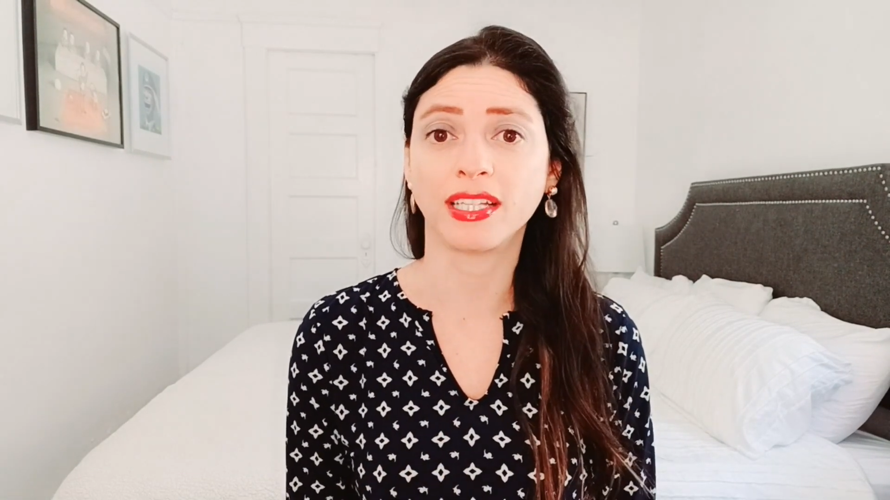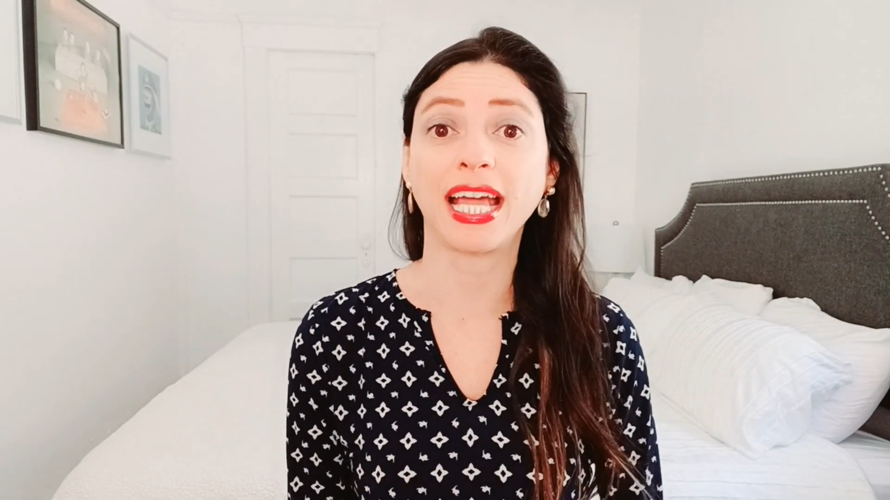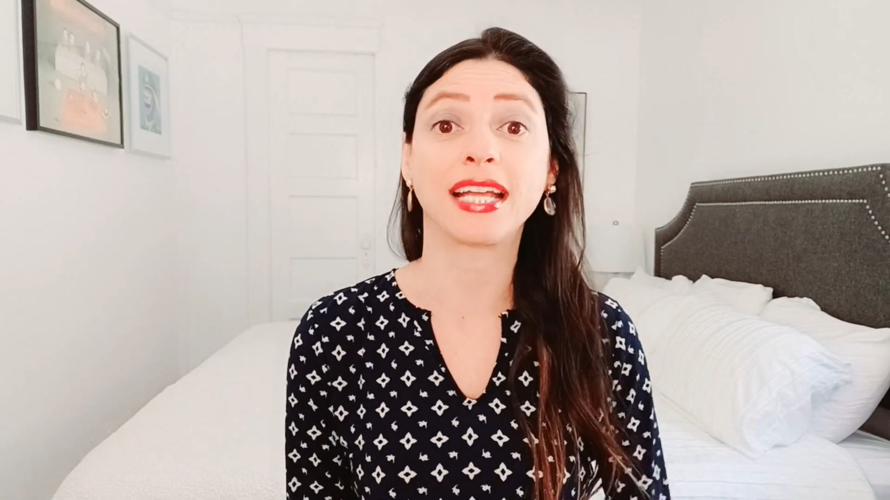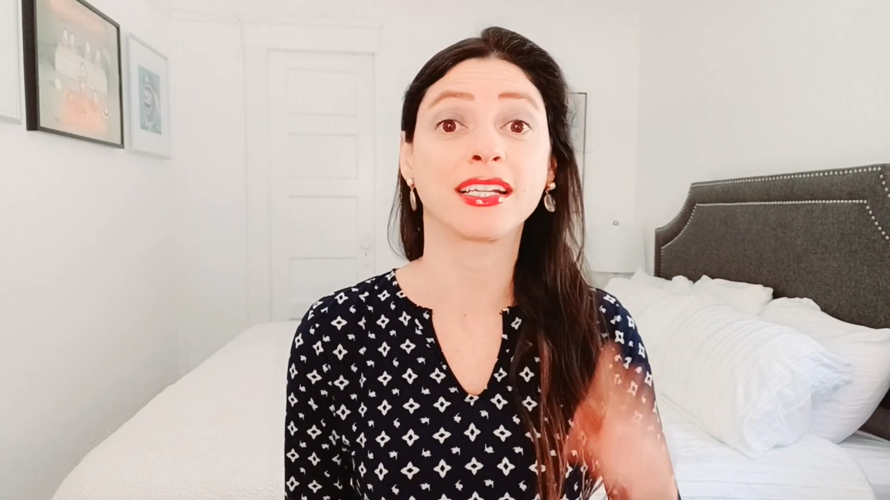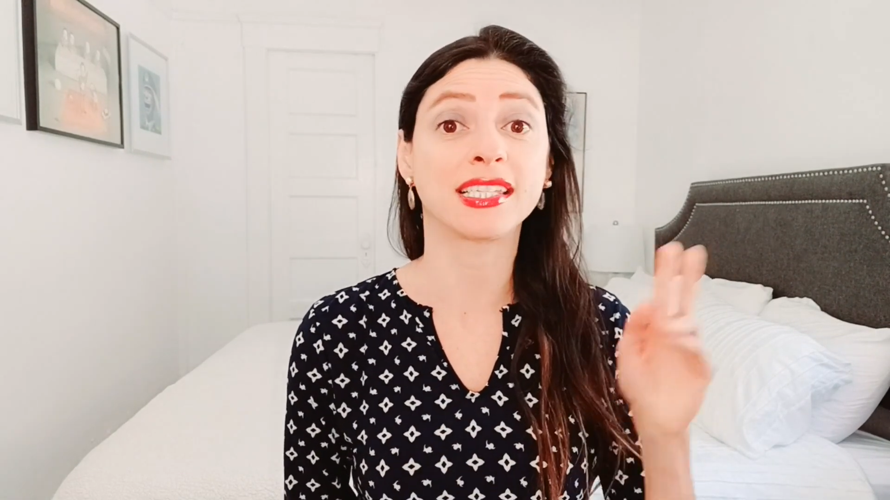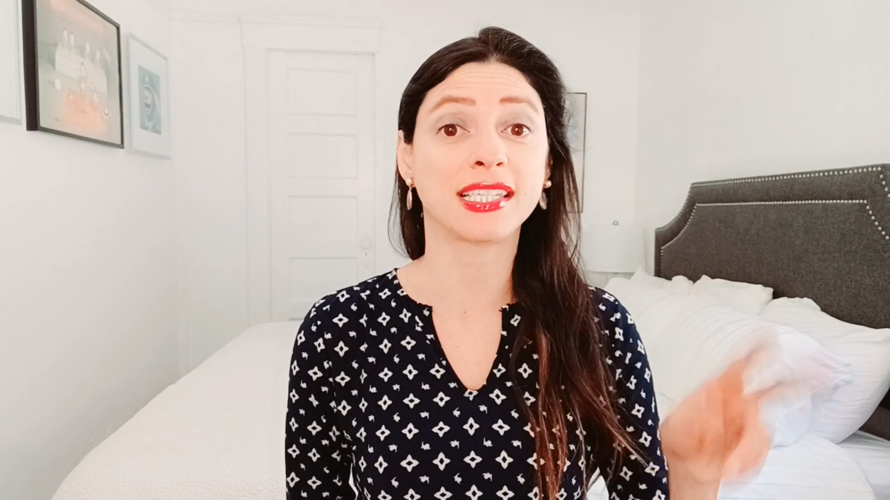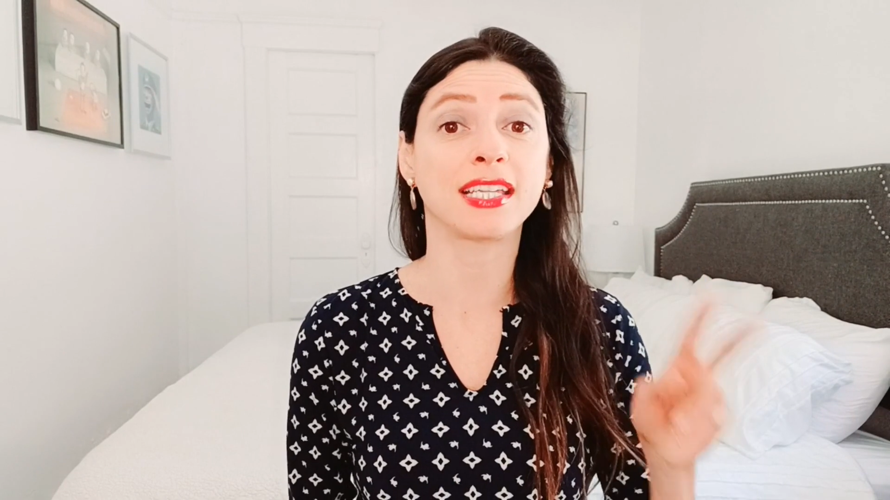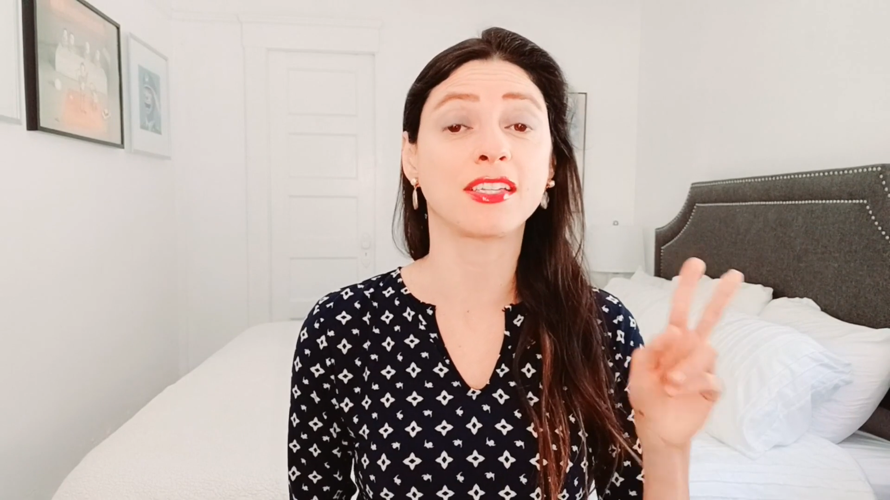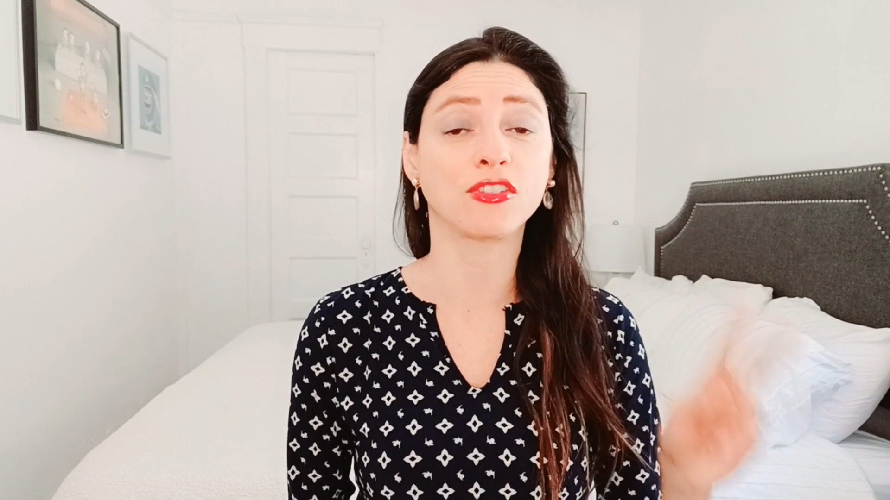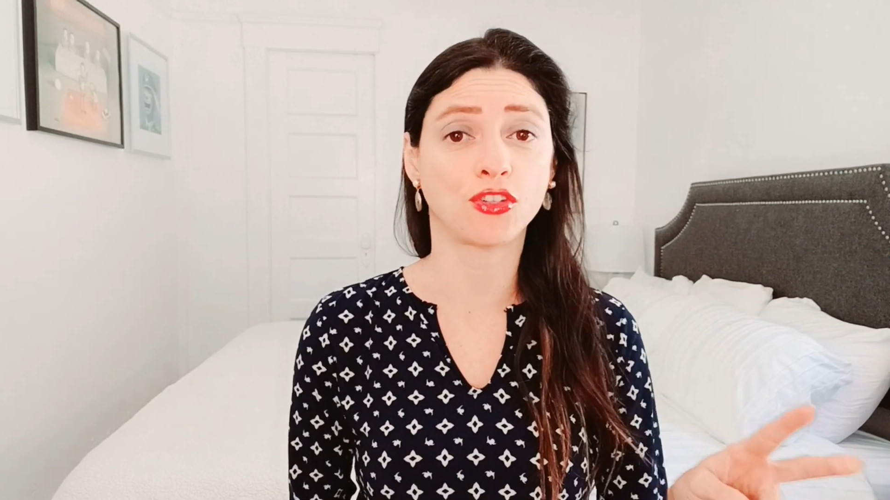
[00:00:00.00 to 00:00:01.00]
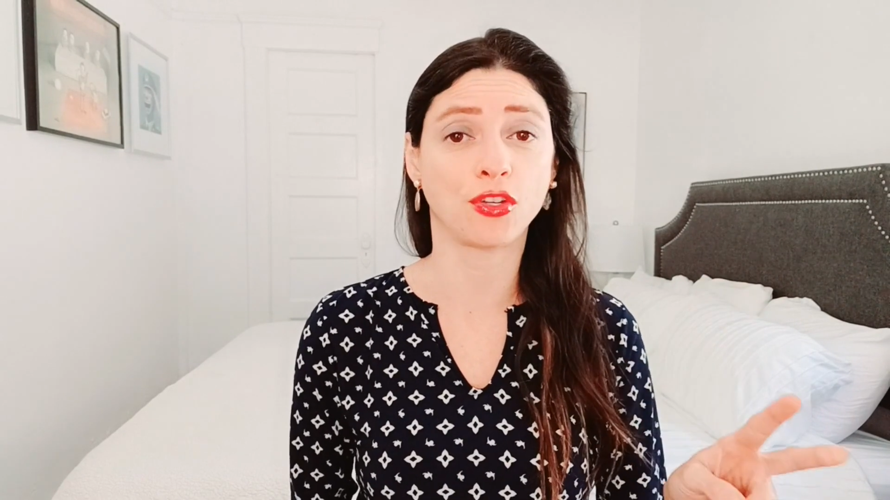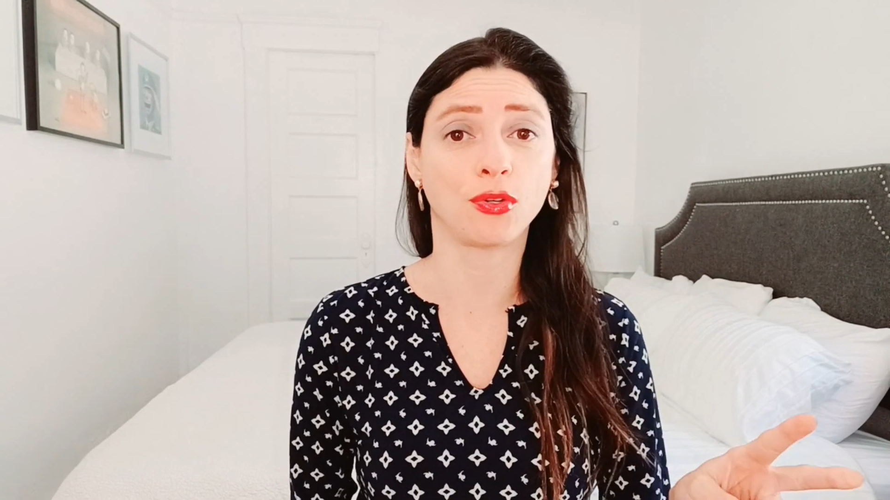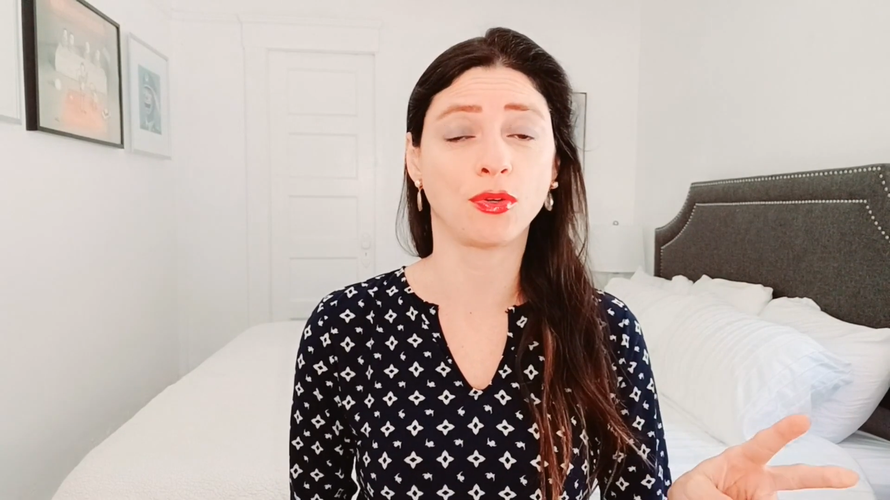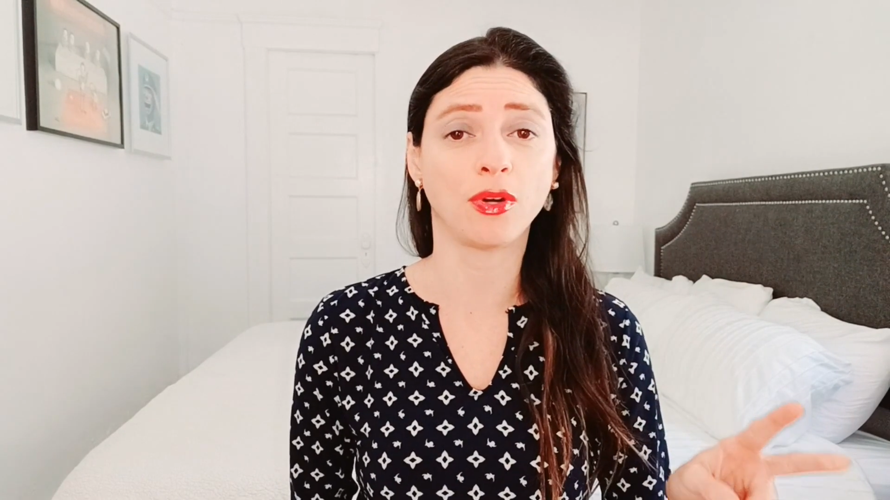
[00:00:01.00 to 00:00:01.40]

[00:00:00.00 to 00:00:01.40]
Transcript: that a season 2